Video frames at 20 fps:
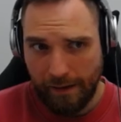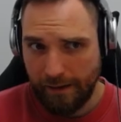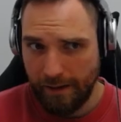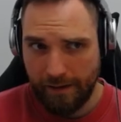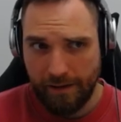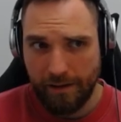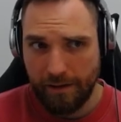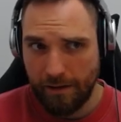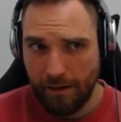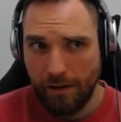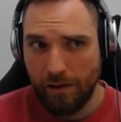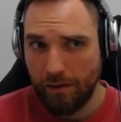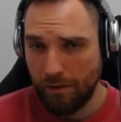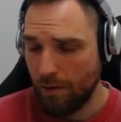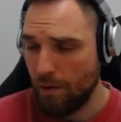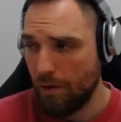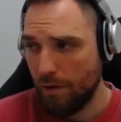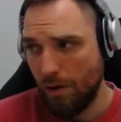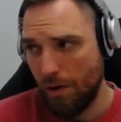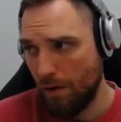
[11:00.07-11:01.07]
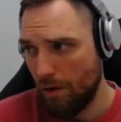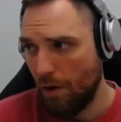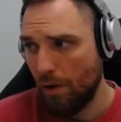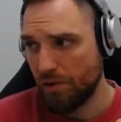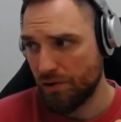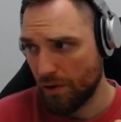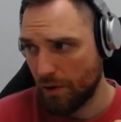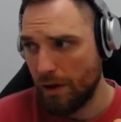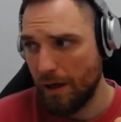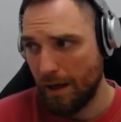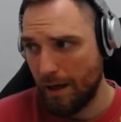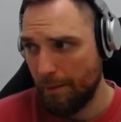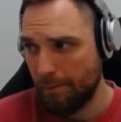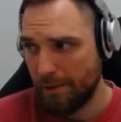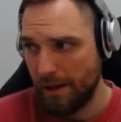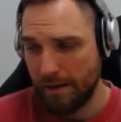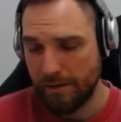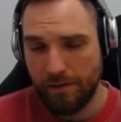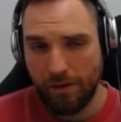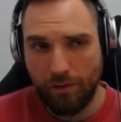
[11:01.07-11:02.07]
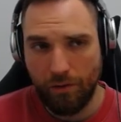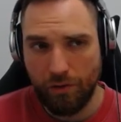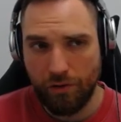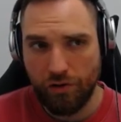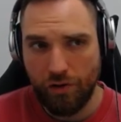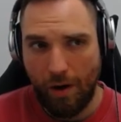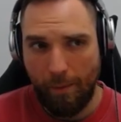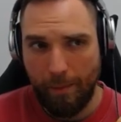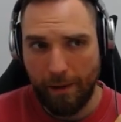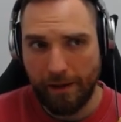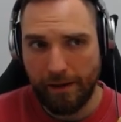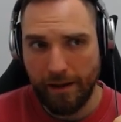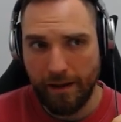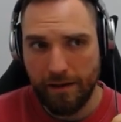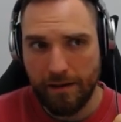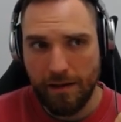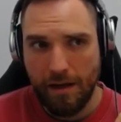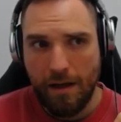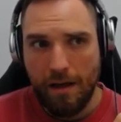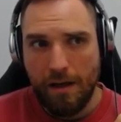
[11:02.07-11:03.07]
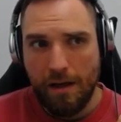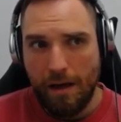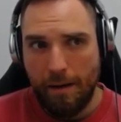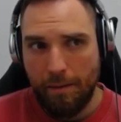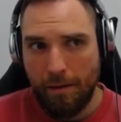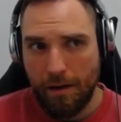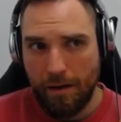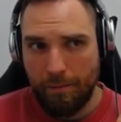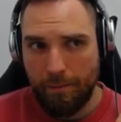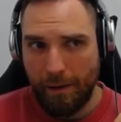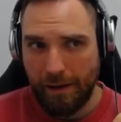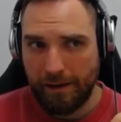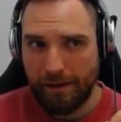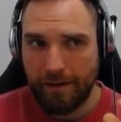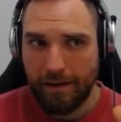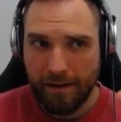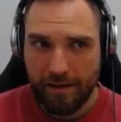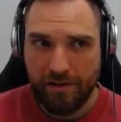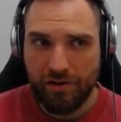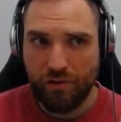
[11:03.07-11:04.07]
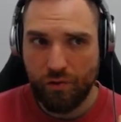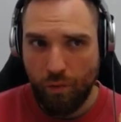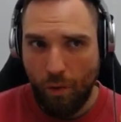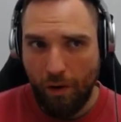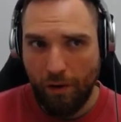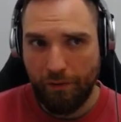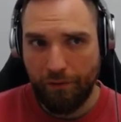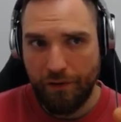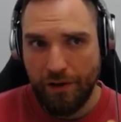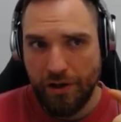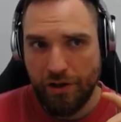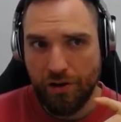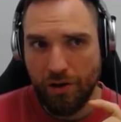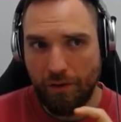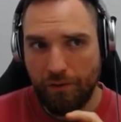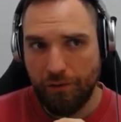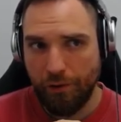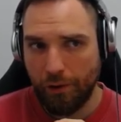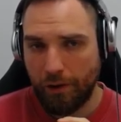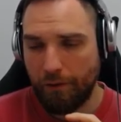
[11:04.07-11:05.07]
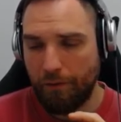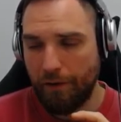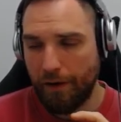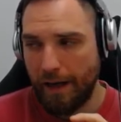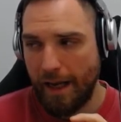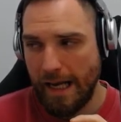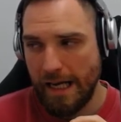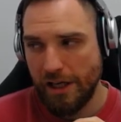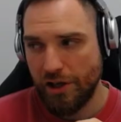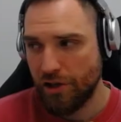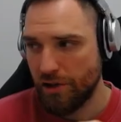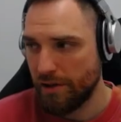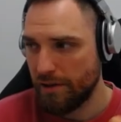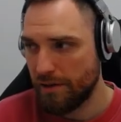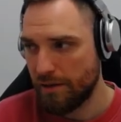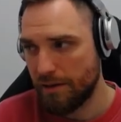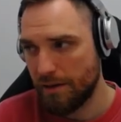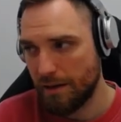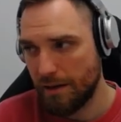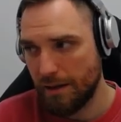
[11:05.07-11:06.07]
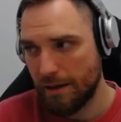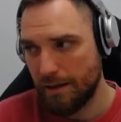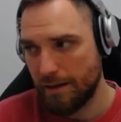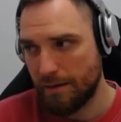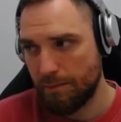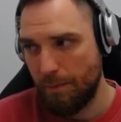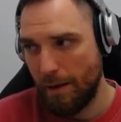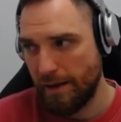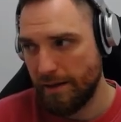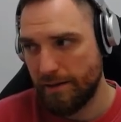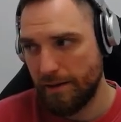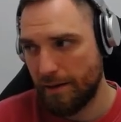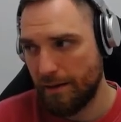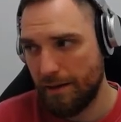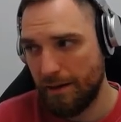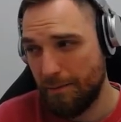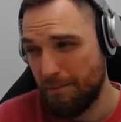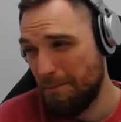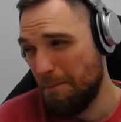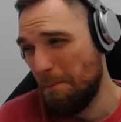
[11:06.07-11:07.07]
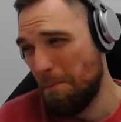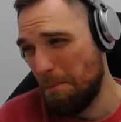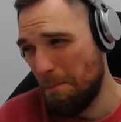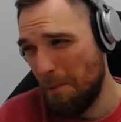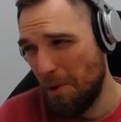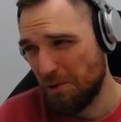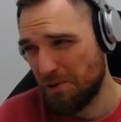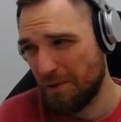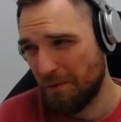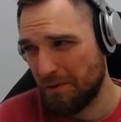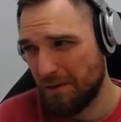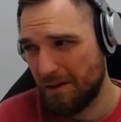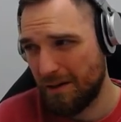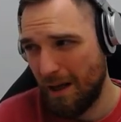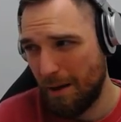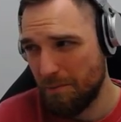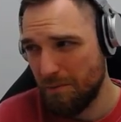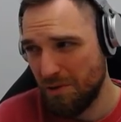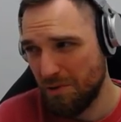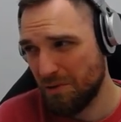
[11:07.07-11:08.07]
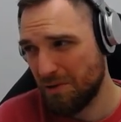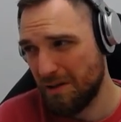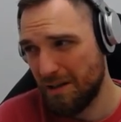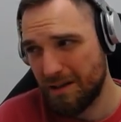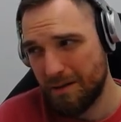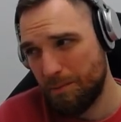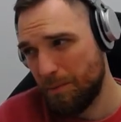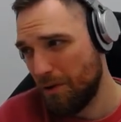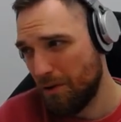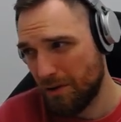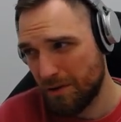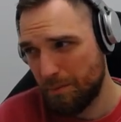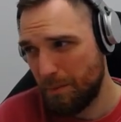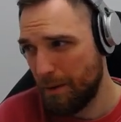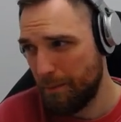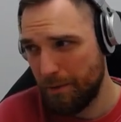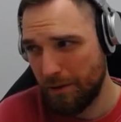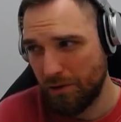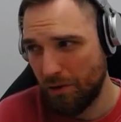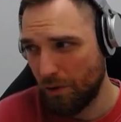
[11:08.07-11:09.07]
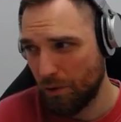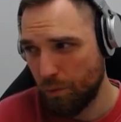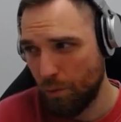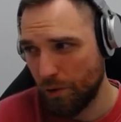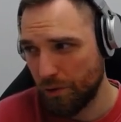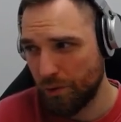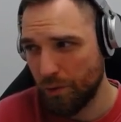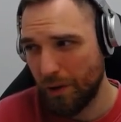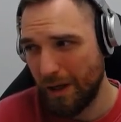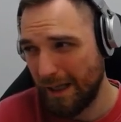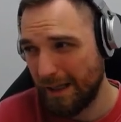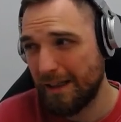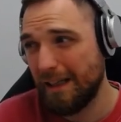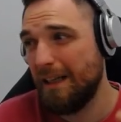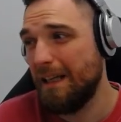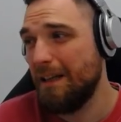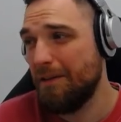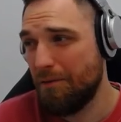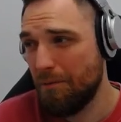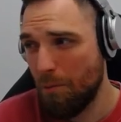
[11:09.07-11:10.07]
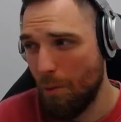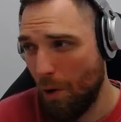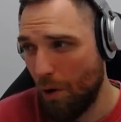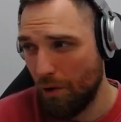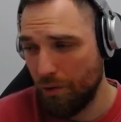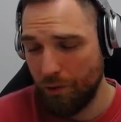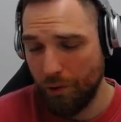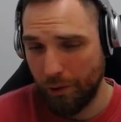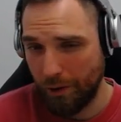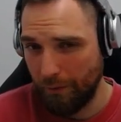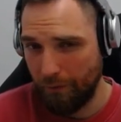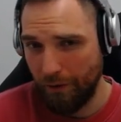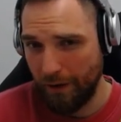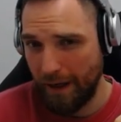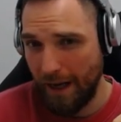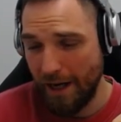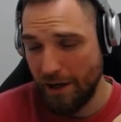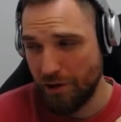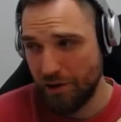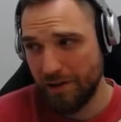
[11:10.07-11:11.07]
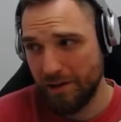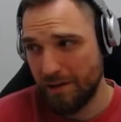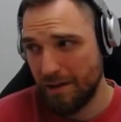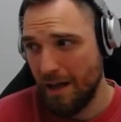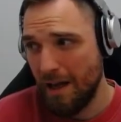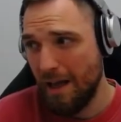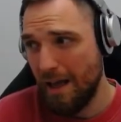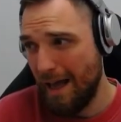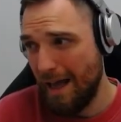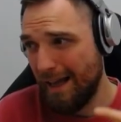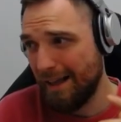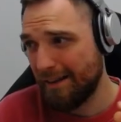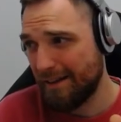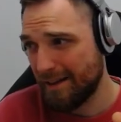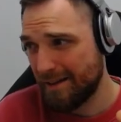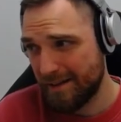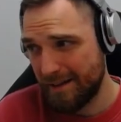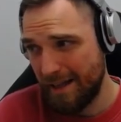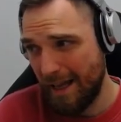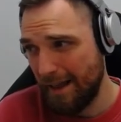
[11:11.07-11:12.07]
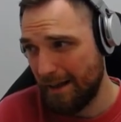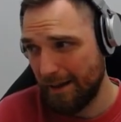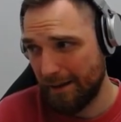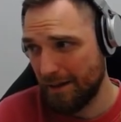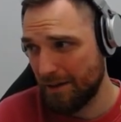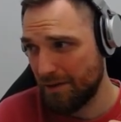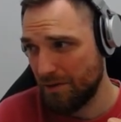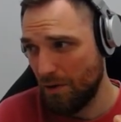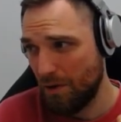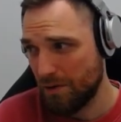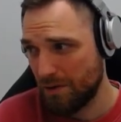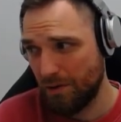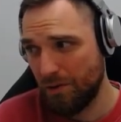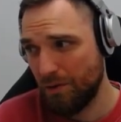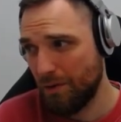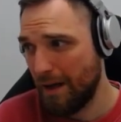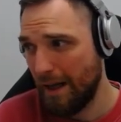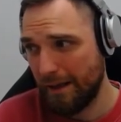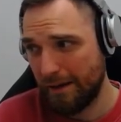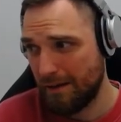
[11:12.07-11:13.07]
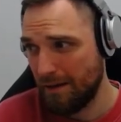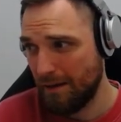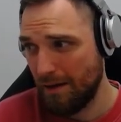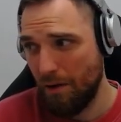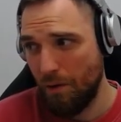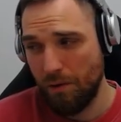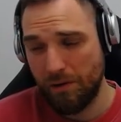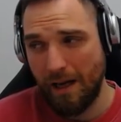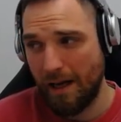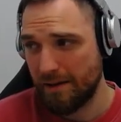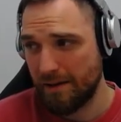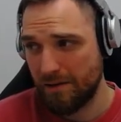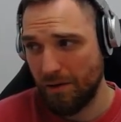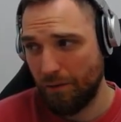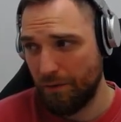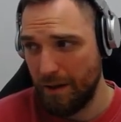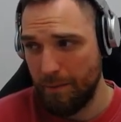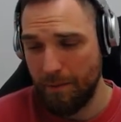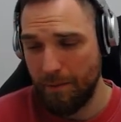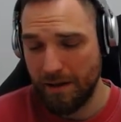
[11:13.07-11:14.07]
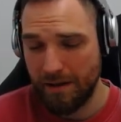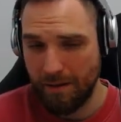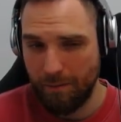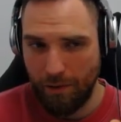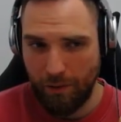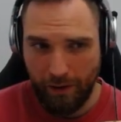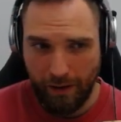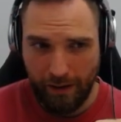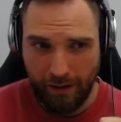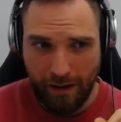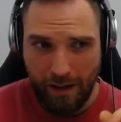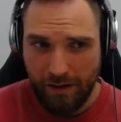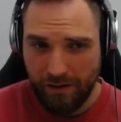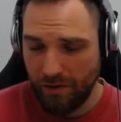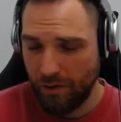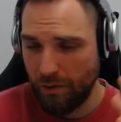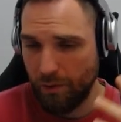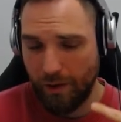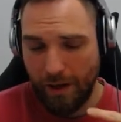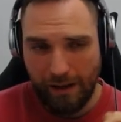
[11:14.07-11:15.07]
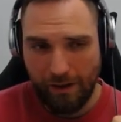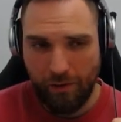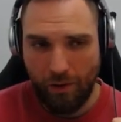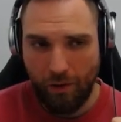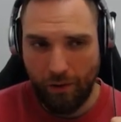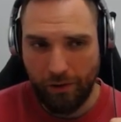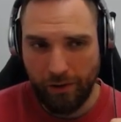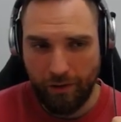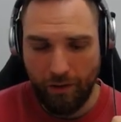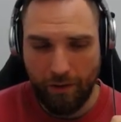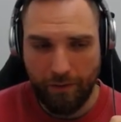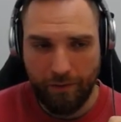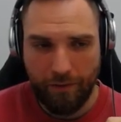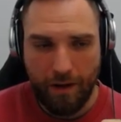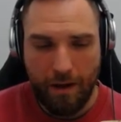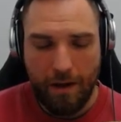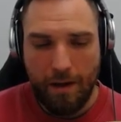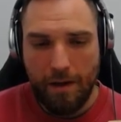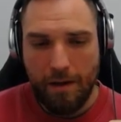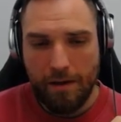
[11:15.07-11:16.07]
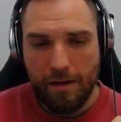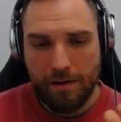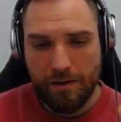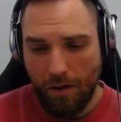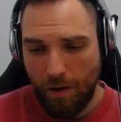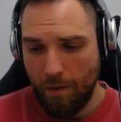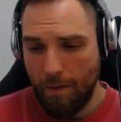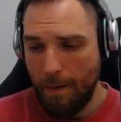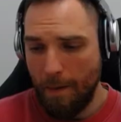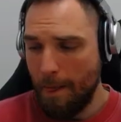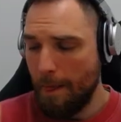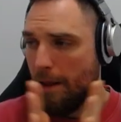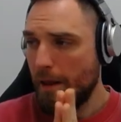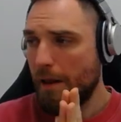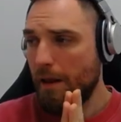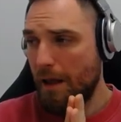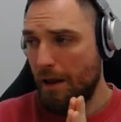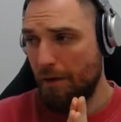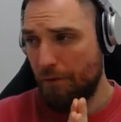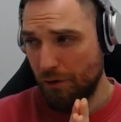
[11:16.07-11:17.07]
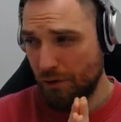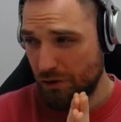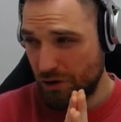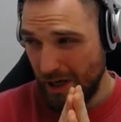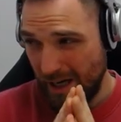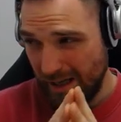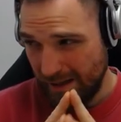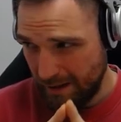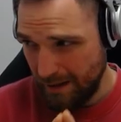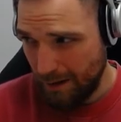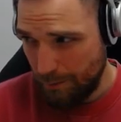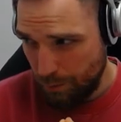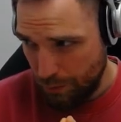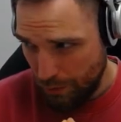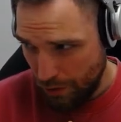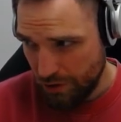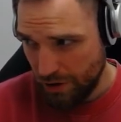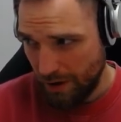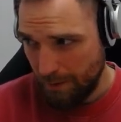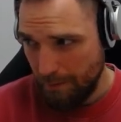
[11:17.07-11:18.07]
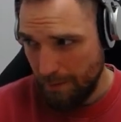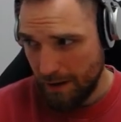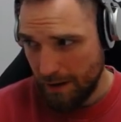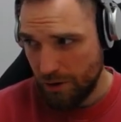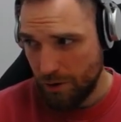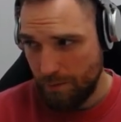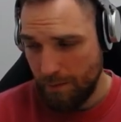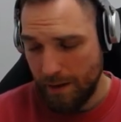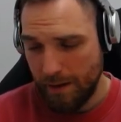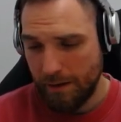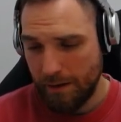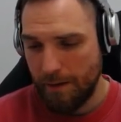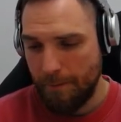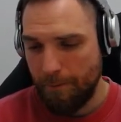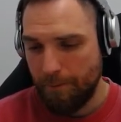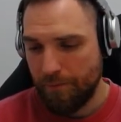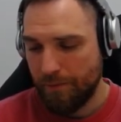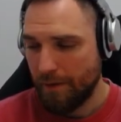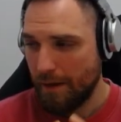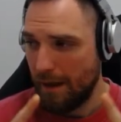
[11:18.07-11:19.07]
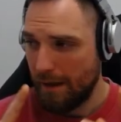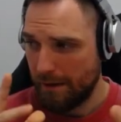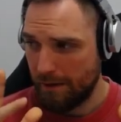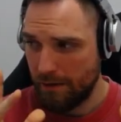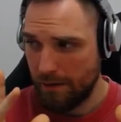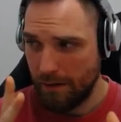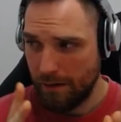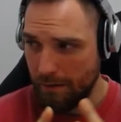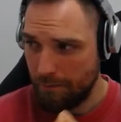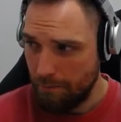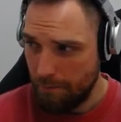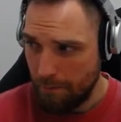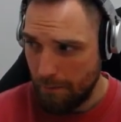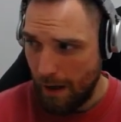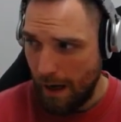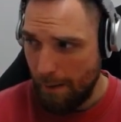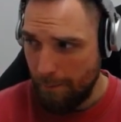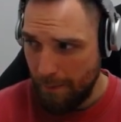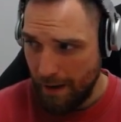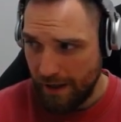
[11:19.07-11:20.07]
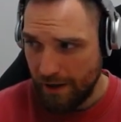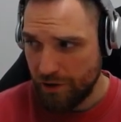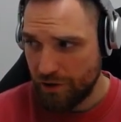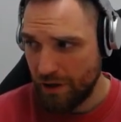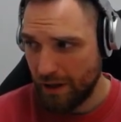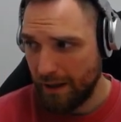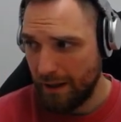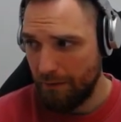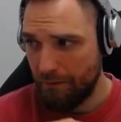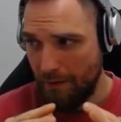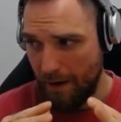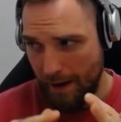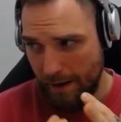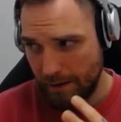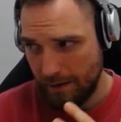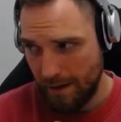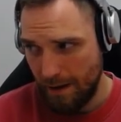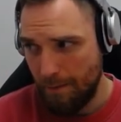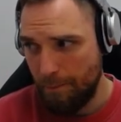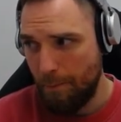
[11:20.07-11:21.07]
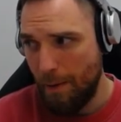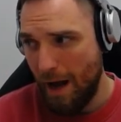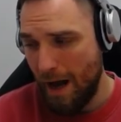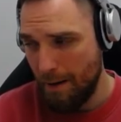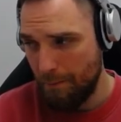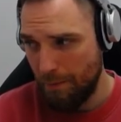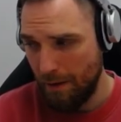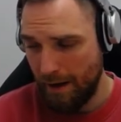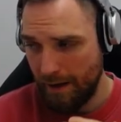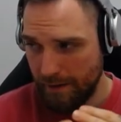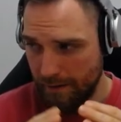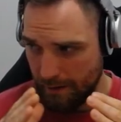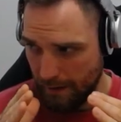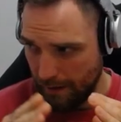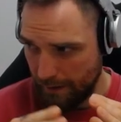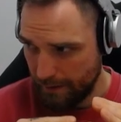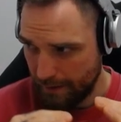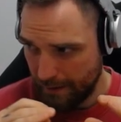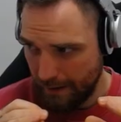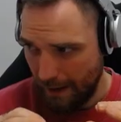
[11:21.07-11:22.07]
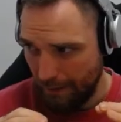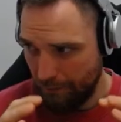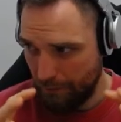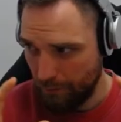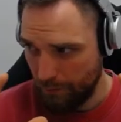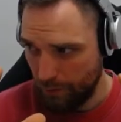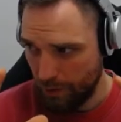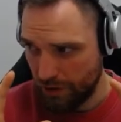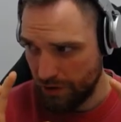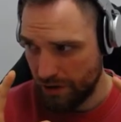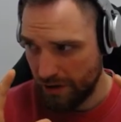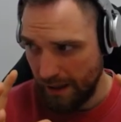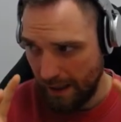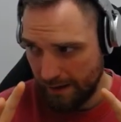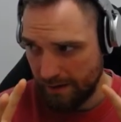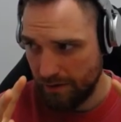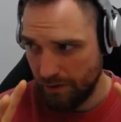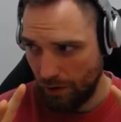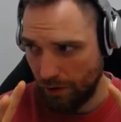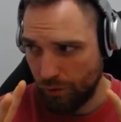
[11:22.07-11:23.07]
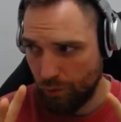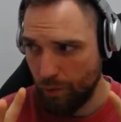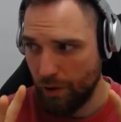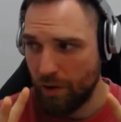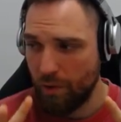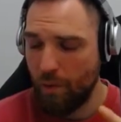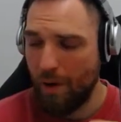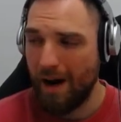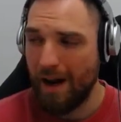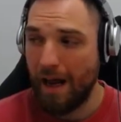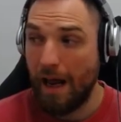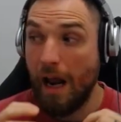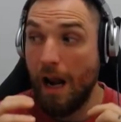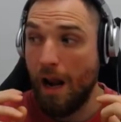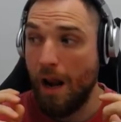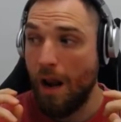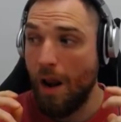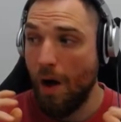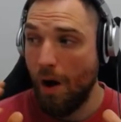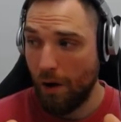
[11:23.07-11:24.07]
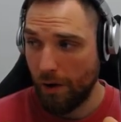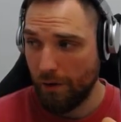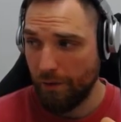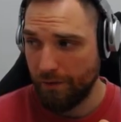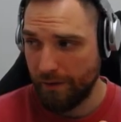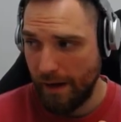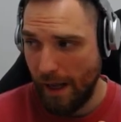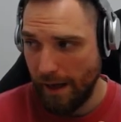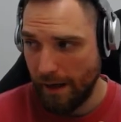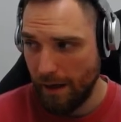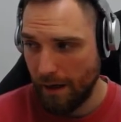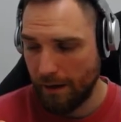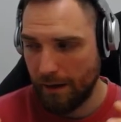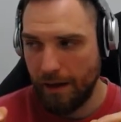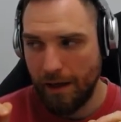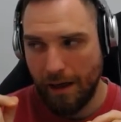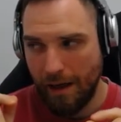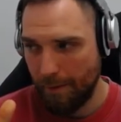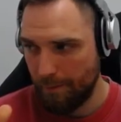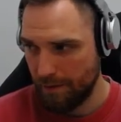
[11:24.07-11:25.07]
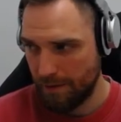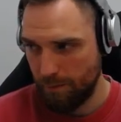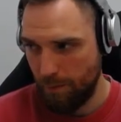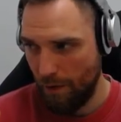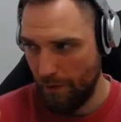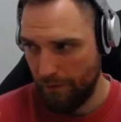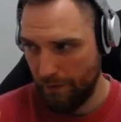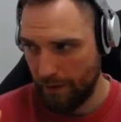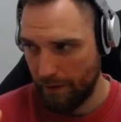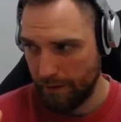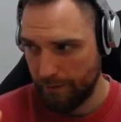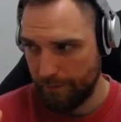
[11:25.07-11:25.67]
this is also ClickUp does a good job at this. But this strong feature of notifications is basically most of the time useless because people don't want to get even more notifications. And the standard is also you get tons of emails about it. So you can turn it off. So if you just need project management and are managing events, pipelines and stuff which does not require a lot of data, ClickUp is perfect.